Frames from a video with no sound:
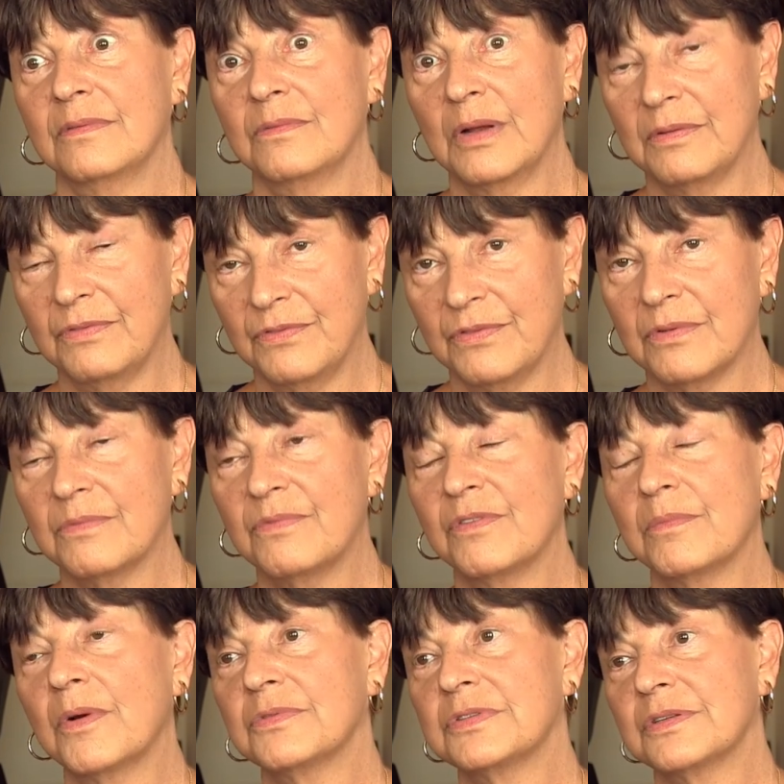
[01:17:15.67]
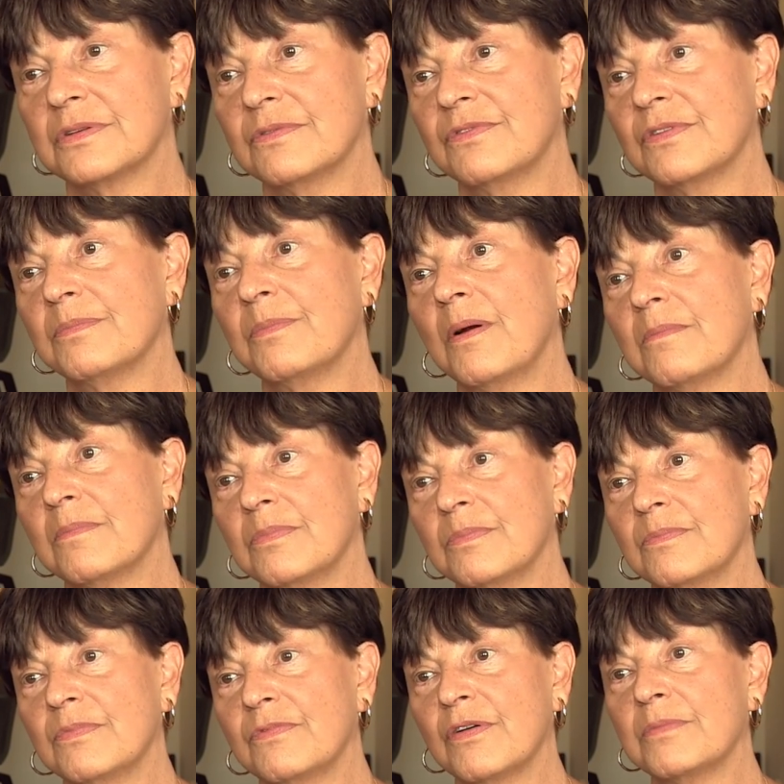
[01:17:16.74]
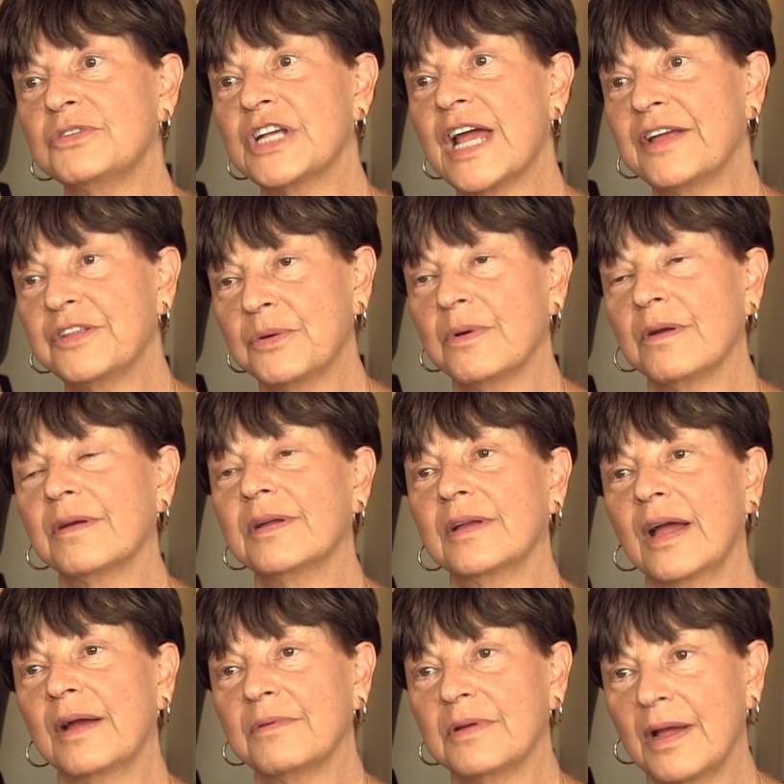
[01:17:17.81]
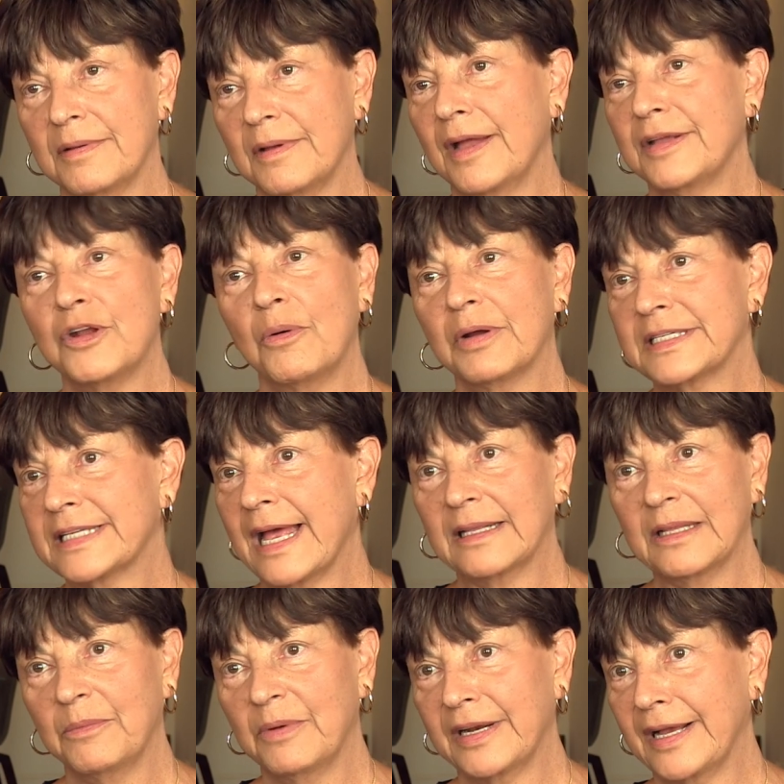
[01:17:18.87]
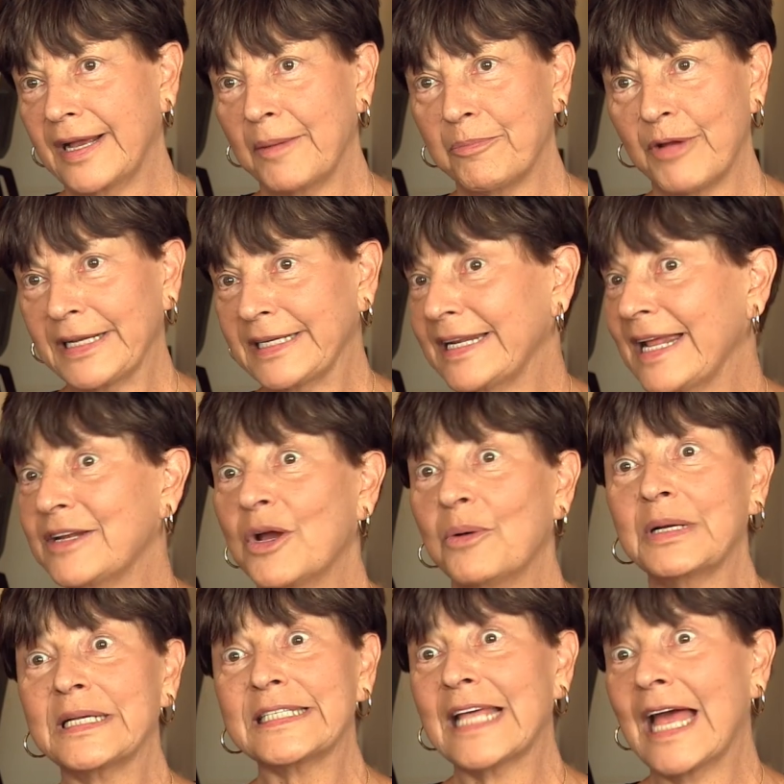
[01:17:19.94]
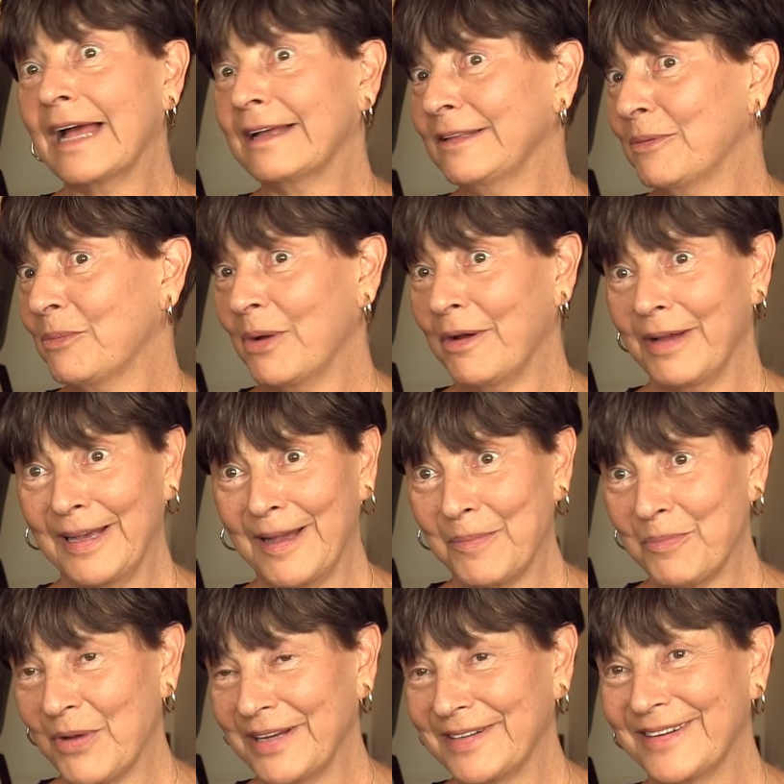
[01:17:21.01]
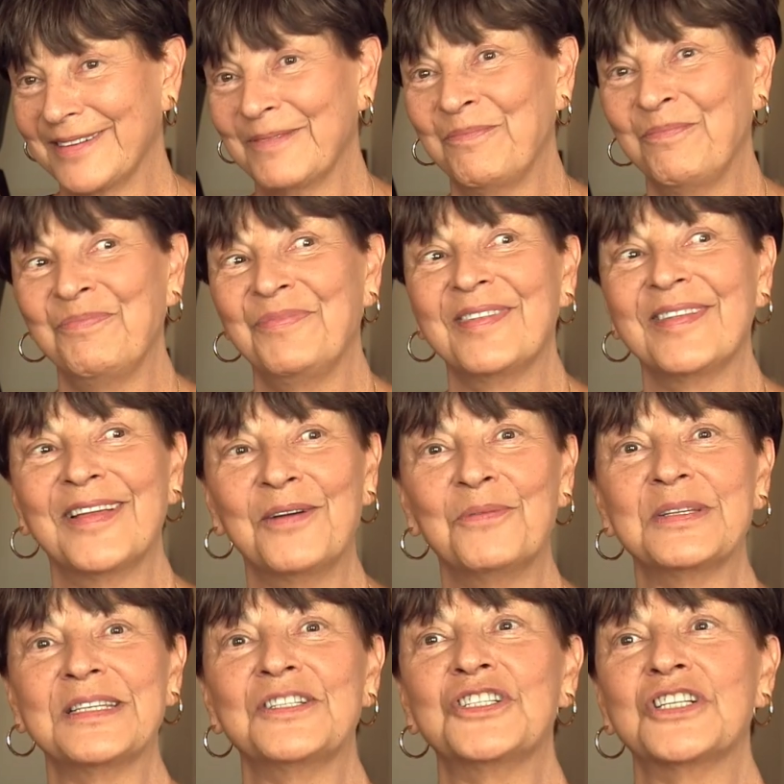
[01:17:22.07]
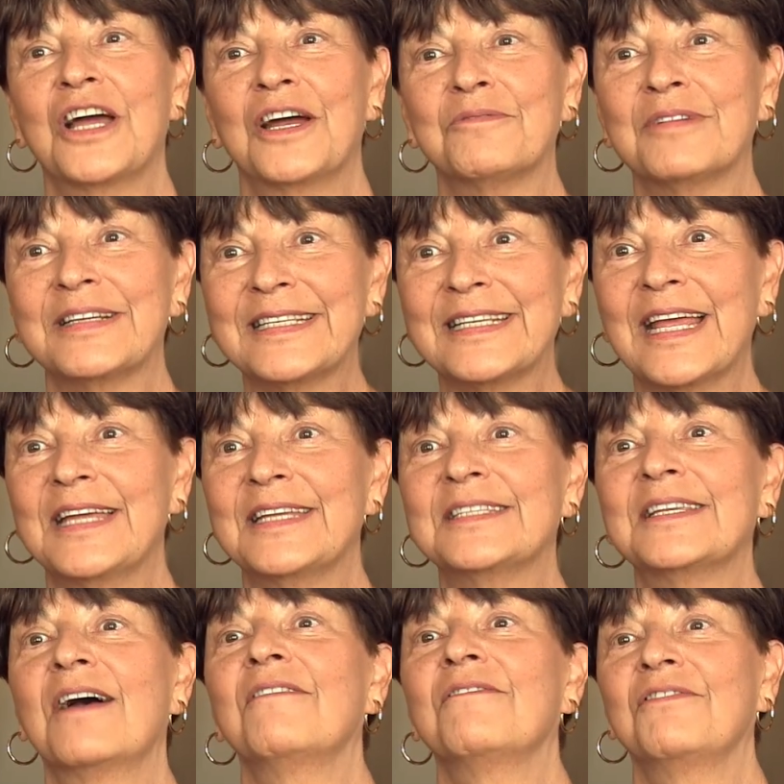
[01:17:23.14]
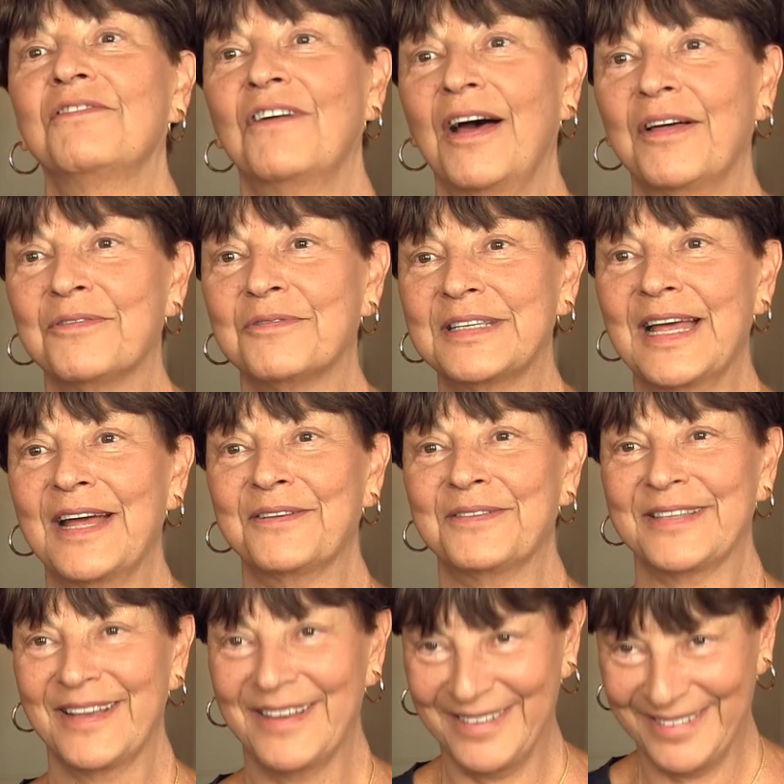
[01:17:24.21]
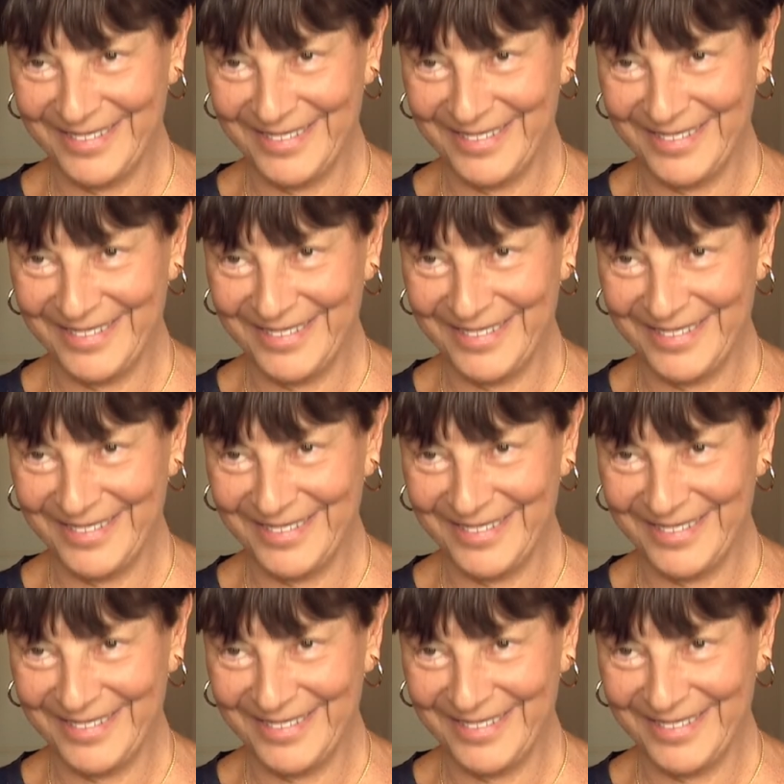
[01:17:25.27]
Well, for, for most, for, from January. I, I, I, know exactly when I got pregnant. I know exactly where I got pregnant. It was in John Ruskay's father's house.